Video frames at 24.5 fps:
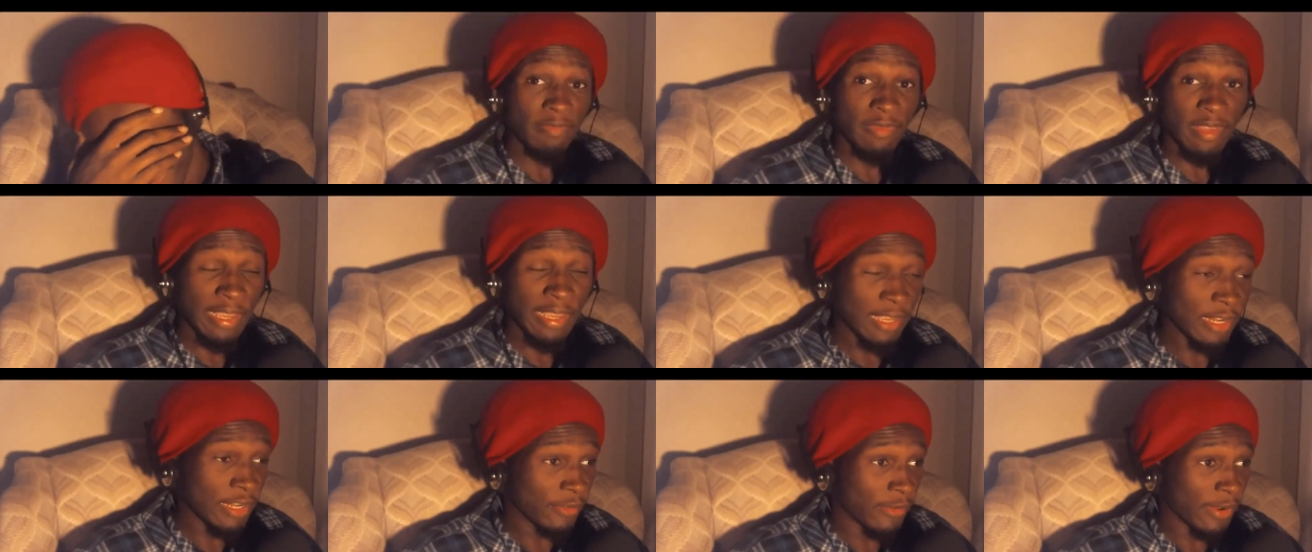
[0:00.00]

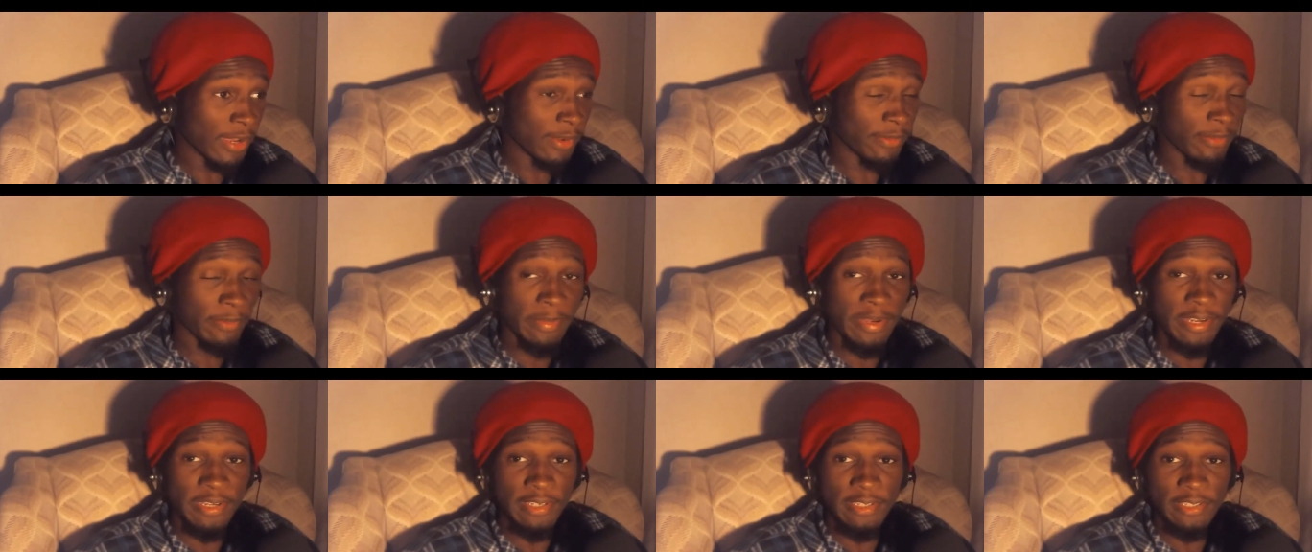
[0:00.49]
Anyway, I'm
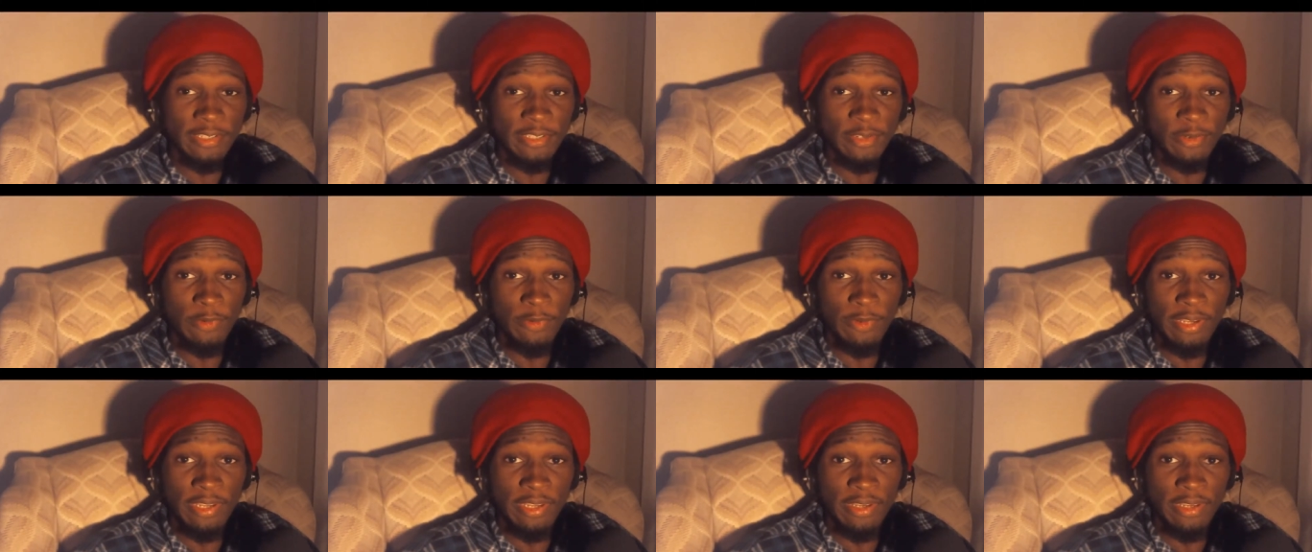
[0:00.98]
gonna make this
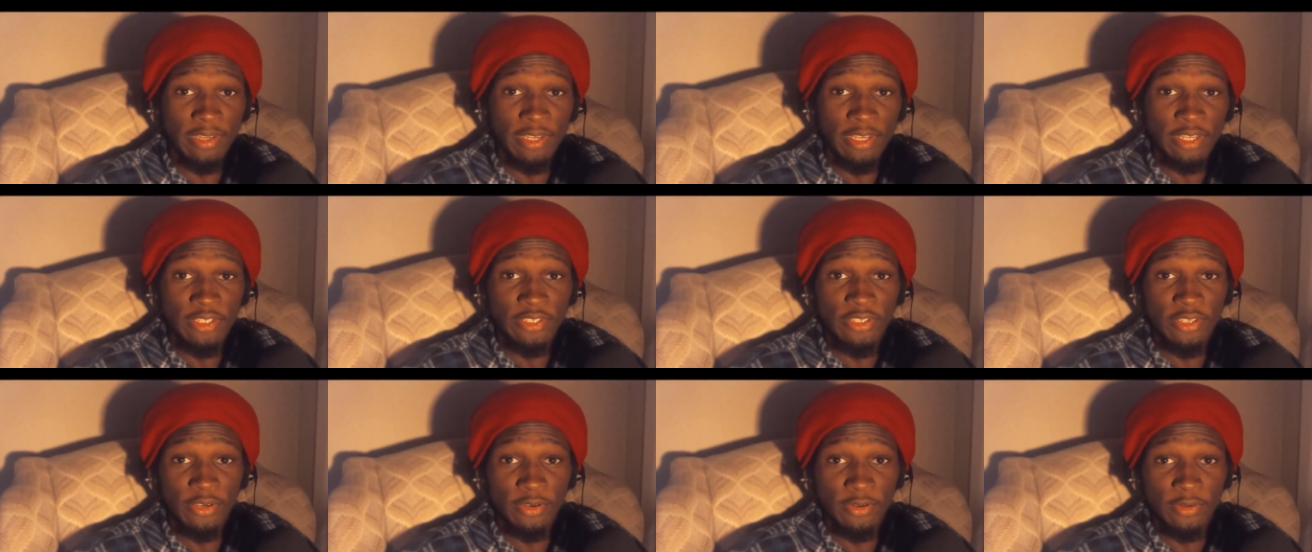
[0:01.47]
quick.
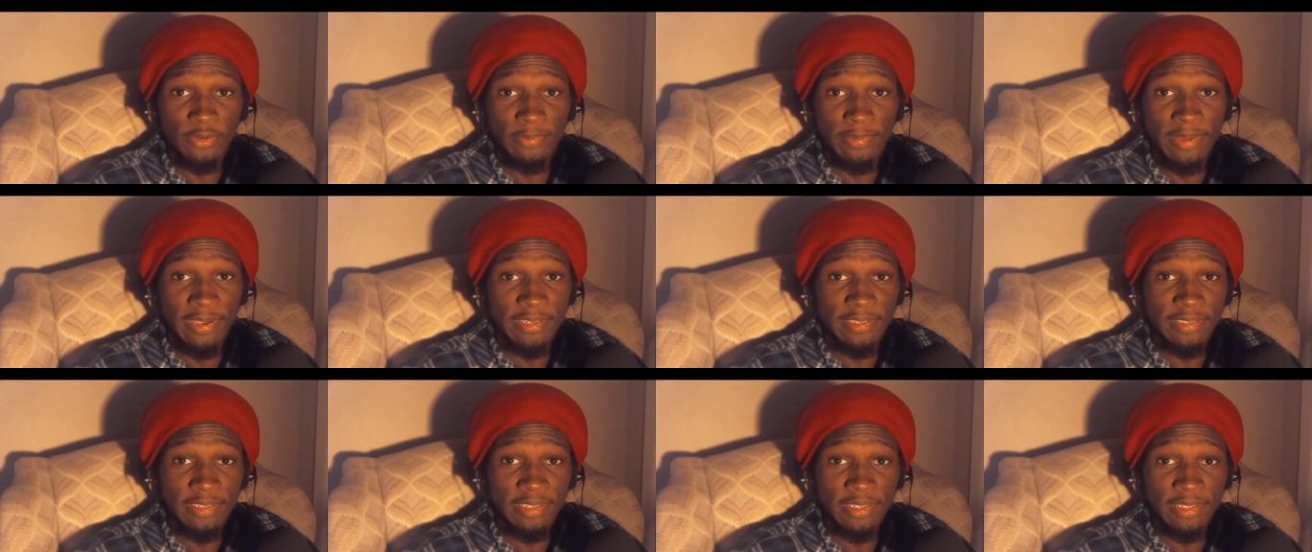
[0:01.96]
So
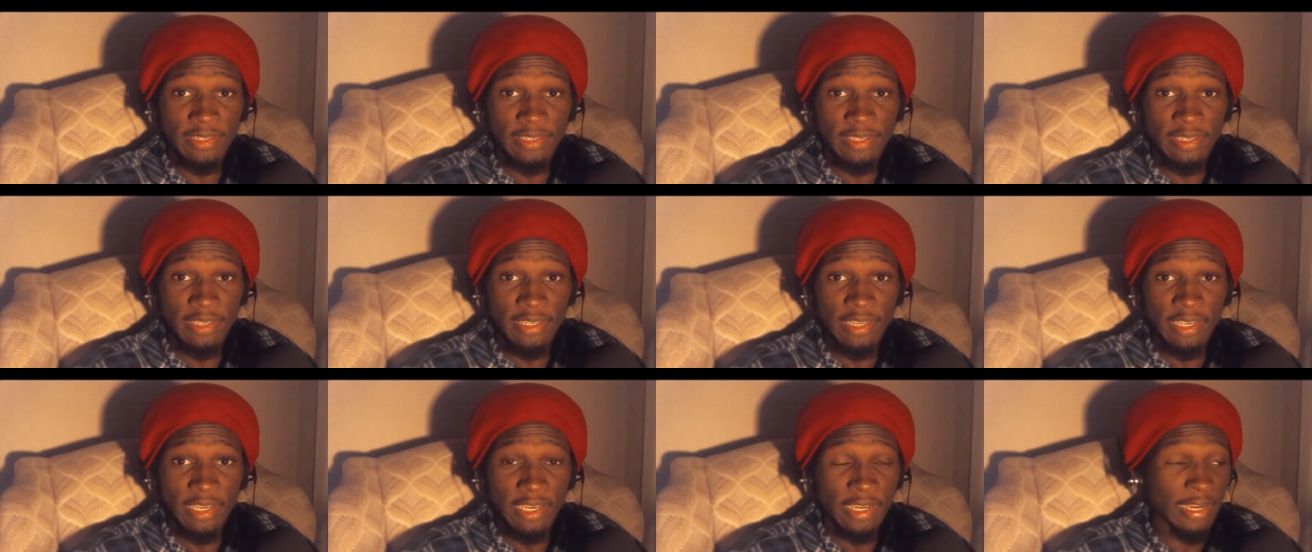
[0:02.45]

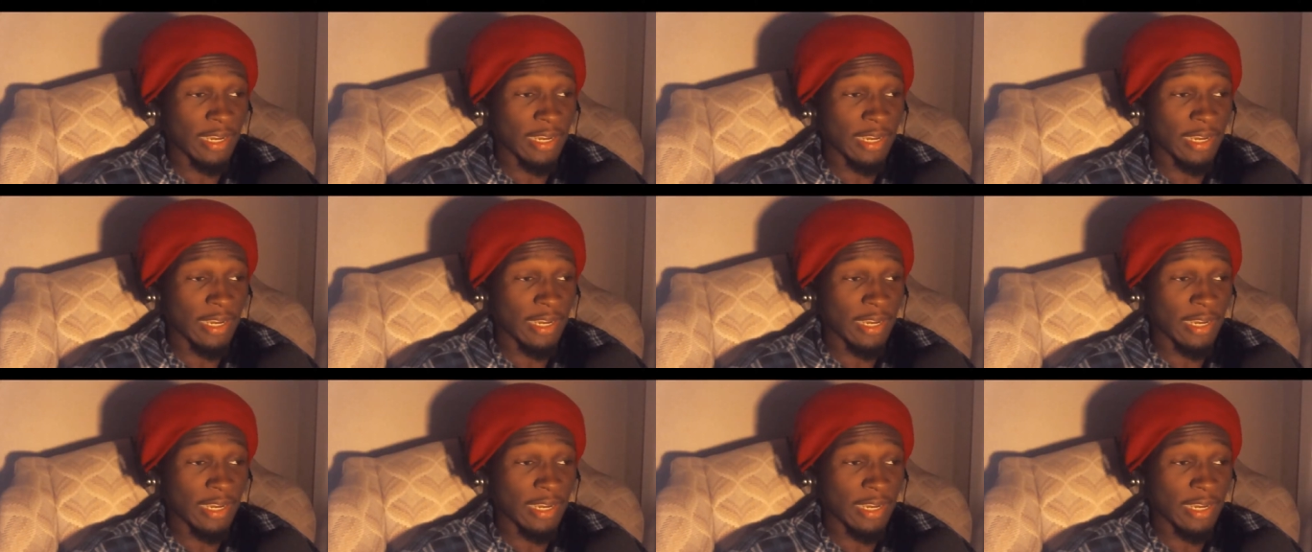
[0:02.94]
basically,